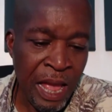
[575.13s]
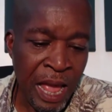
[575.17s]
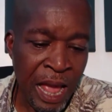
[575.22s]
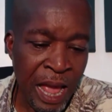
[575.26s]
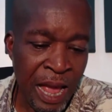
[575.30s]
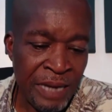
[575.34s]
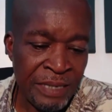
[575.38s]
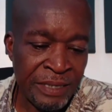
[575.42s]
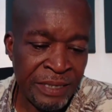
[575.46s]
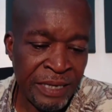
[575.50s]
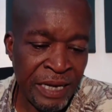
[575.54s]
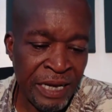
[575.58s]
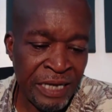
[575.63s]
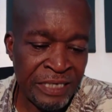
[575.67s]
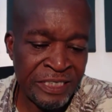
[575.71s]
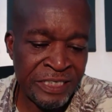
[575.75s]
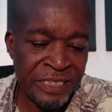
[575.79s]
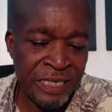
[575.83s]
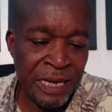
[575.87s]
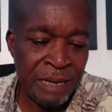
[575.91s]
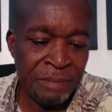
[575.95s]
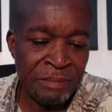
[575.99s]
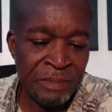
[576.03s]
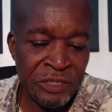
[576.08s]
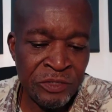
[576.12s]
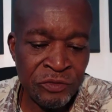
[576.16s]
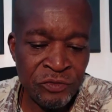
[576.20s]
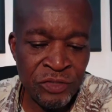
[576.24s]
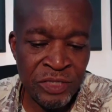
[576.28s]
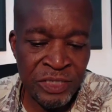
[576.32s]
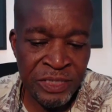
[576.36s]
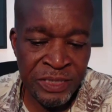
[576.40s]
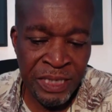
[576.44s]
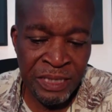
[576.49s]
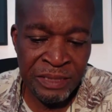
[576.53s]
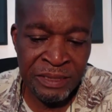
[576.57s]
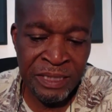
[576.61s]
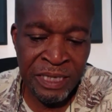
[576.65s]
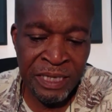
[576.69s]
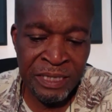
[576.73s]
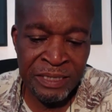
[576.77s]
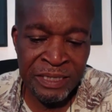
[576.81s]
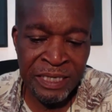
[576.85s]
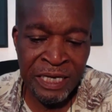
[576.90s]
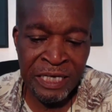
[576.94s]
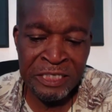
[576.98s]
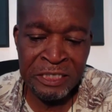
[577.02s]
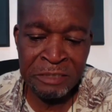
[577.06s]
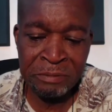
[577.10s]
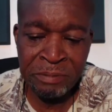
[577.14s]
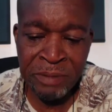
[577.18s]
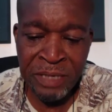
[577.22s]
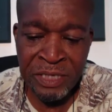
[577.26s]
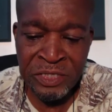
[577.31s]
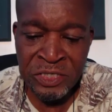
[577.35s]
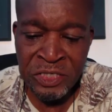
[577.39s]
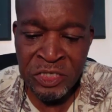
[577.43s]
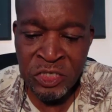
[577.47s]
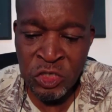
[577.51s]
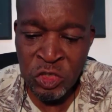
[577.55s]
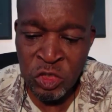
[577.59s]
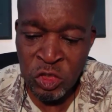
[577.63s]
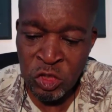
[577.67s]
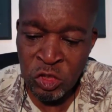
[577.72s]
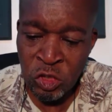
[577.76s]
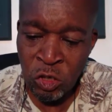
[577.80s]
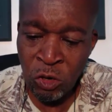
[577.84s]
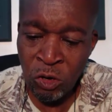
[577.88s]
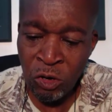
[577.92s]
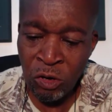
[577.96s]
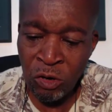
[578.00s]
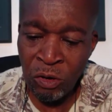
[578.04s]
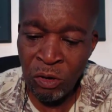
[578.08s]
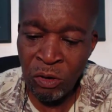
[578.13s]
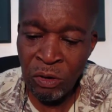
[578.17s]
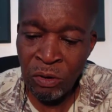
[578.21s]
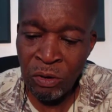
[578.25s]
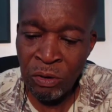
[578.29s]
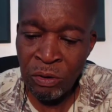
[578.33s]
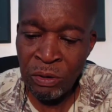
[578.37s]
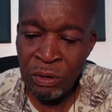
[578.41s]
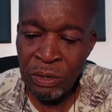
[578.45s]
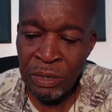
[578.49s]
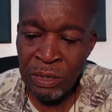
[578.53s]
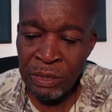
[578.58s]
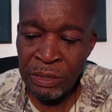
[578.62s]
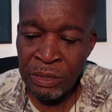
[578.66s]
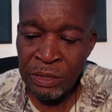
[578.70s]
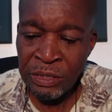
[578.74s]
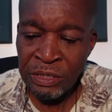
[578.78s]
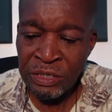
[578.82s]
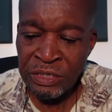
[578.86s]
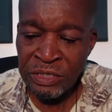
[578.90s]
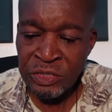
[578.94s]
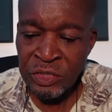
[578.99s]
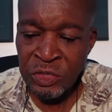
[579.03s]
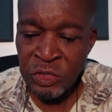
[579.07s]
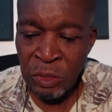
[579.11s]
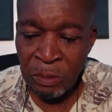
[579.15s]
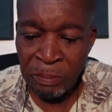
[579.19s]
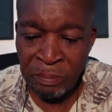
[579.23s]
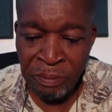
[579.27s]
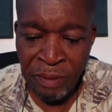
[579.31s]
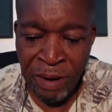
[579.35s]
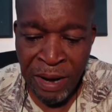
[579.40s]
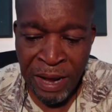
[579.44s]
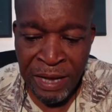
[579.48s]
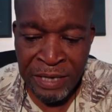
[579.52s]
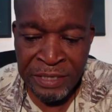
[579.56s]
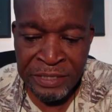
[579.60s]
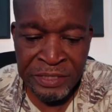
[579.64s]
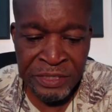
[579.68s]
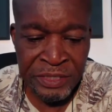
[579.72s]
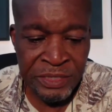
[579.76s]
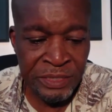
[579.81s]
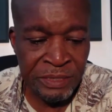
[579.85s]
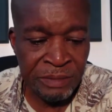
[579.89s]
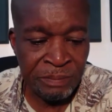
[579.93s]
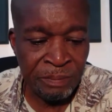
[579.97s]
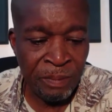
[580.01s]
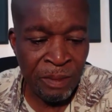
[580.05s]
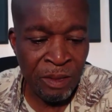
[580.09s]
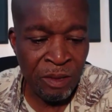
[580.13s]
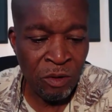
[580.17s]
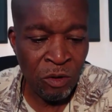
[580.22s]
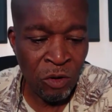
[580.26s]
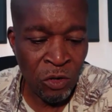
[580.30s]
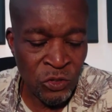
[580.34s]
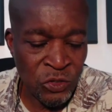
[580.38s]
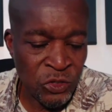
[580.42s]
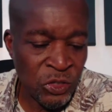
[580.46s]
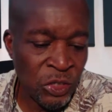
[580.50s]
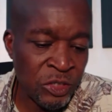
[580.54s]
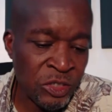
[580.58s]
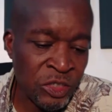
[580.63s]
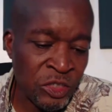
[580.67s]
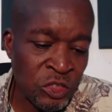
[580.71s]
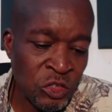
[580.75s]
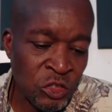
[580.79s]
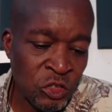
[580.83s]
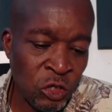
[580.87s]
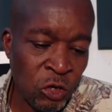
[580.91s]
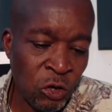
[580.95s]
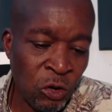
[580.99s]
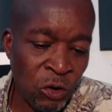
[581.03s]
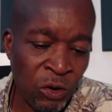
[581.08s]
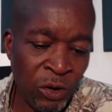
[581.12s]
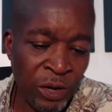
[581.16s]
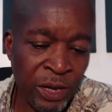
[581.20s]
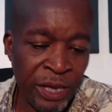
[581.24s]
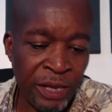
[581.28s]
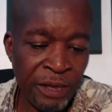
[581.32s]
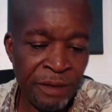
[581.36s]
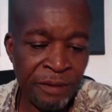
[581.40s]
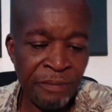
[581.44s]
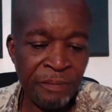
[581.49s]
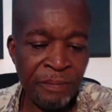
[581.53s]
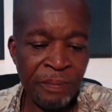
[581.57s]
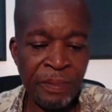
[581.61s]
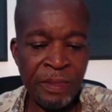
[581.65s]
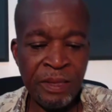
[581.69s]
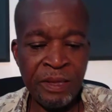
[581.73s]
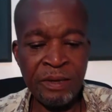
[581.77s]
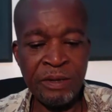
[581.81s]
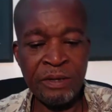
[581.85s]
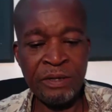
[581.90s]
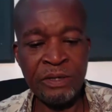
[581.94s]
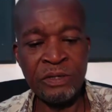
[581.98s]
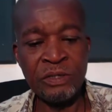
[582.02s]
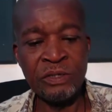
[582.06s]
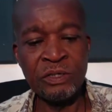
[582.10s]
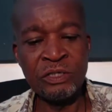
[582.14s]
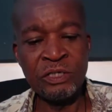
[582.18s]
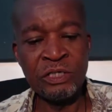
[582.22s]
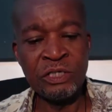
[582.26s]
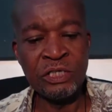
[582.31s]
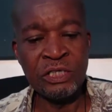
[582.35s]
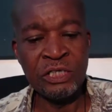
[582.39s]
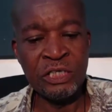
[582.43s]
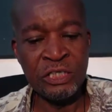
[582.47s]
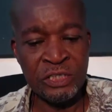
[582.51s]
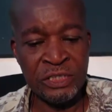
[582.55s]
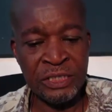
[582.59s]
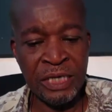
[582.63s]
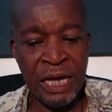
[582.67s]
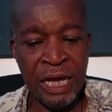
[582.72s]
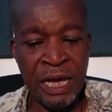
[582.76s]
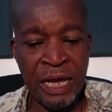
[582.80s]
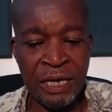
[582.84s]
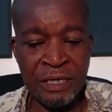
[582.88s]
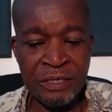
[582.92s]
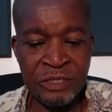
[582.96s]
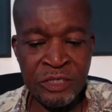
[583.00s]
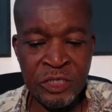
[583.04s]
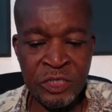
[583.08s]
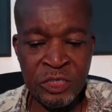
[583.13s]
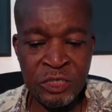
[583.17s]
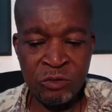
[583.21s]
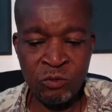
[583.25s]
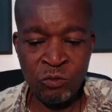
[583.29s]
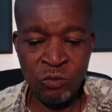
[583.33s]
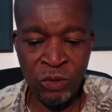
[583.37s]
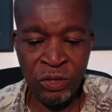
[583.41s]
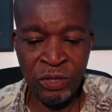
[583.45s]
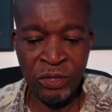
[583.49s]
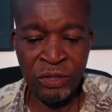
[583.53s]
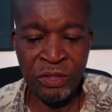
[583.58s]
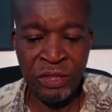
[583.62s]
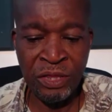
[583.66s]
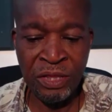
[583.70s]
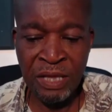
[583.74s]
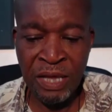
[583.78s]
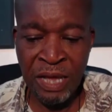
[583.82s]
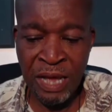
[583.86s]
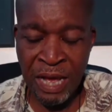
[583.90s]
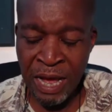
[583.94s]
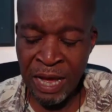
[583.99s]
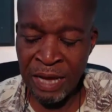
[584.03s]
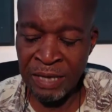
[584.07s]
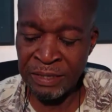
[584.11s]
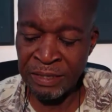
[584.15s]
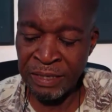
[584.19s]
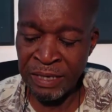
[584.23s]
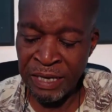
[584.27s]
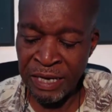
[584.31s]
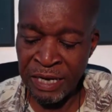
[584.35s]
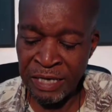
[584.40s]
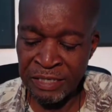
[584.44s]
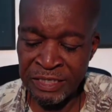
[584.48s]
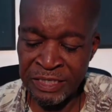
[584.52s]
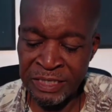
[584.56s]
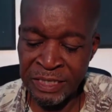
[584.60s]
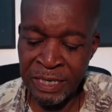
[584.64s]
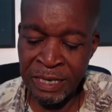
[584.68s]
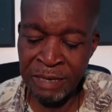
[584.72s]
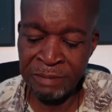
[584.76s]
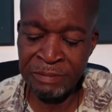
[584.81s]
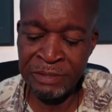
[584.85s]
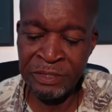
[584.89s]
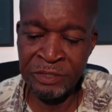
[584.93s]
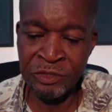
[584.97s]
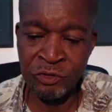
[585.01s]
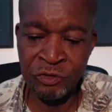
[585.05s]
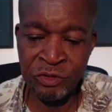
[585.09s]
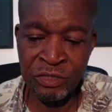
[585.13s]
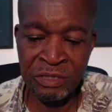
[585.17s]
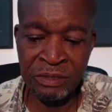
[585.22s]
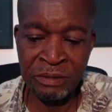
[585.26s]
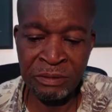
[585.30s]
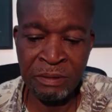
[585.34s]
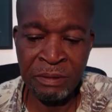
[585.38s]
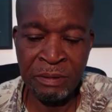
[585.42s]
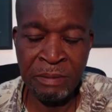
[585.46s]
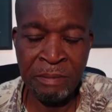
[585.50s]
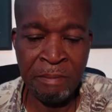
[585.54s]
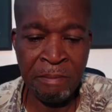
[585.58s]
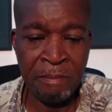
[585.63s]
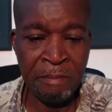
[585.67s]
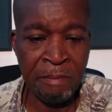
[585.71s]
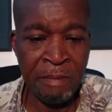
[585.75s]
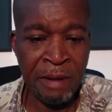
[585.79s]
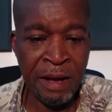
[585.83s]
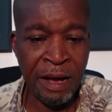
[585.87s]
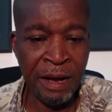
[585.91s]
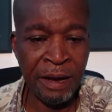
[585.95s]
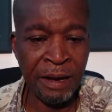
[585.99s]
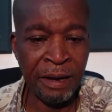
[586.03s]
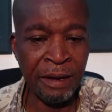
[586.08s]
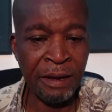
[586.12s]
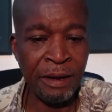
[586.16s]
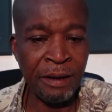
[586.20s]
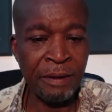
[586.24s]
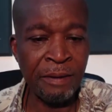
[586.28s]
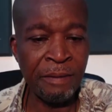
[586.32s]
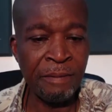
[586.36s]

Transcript: An exclamatory sentence expresses shock, surprise, or sudden joy. It ends with an exclamatory mark.